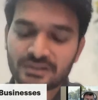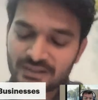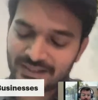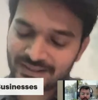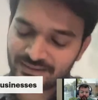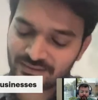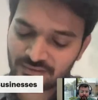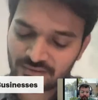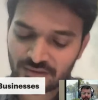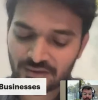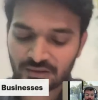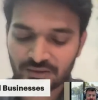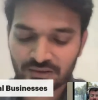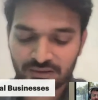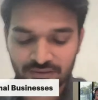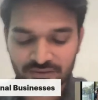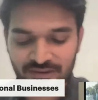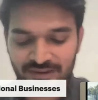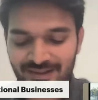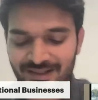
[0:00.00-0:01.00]
and
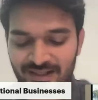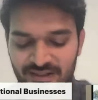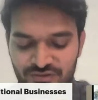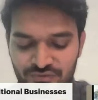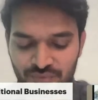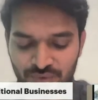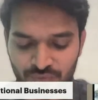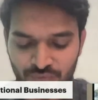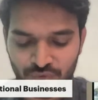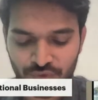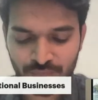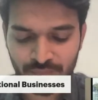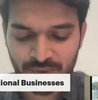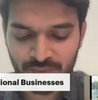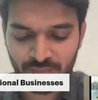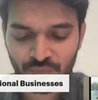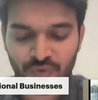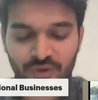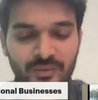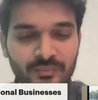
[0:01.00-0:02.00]
the last one would
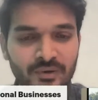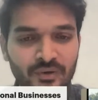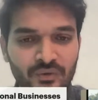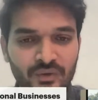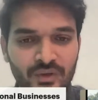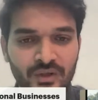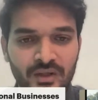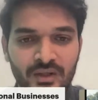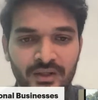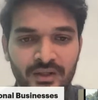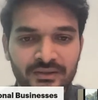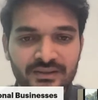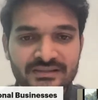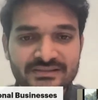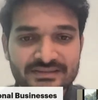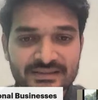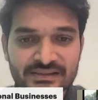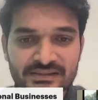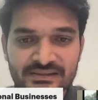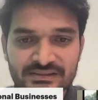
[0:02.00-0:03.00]
be more about the
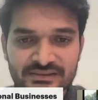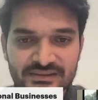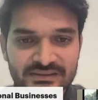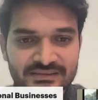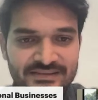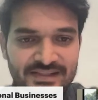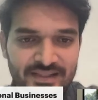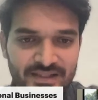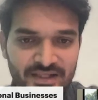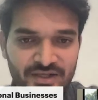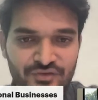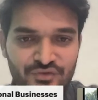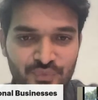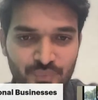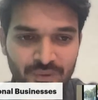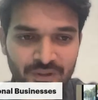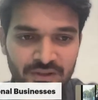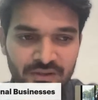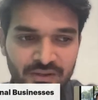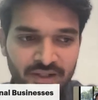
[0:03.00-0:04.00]
skill set as
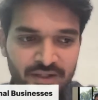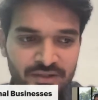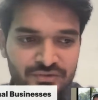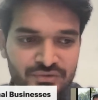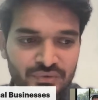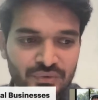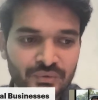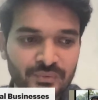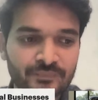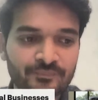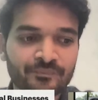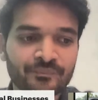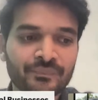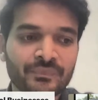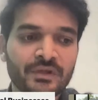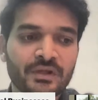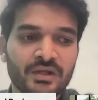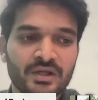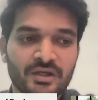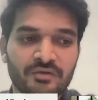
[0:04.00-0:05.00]
well, right? So
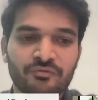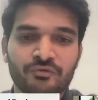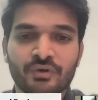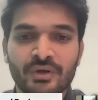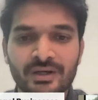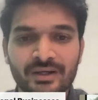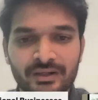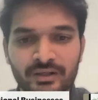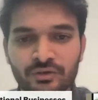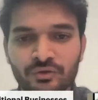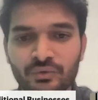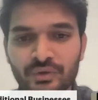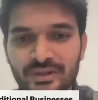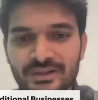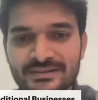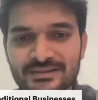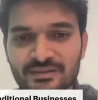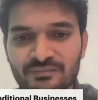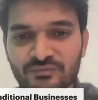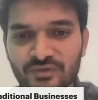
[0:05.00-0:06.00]
if you are
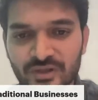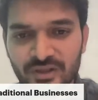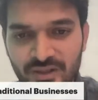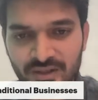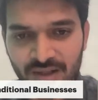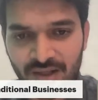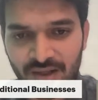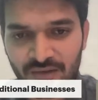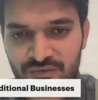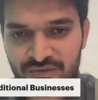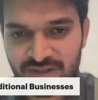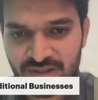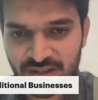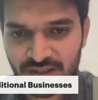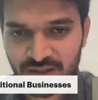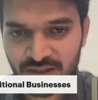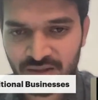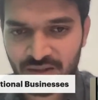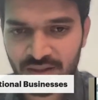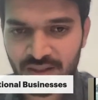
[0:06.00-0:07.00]
recruiting someone in house
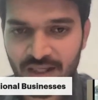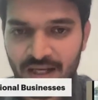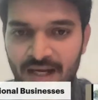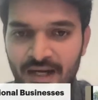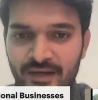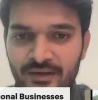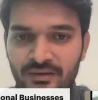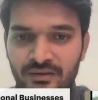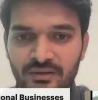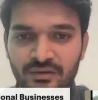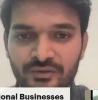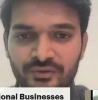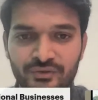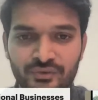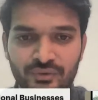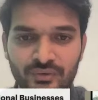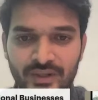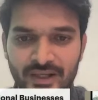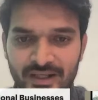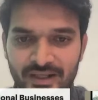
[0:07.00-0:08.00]
directly and
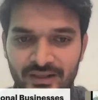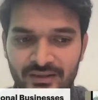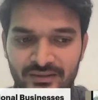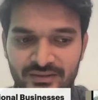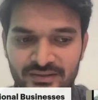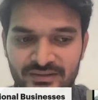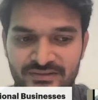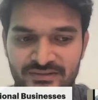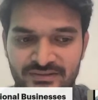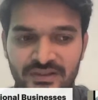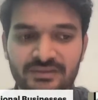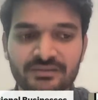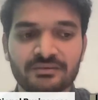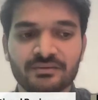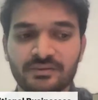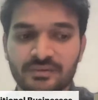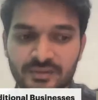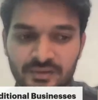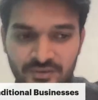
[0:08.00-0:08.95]
getting things done,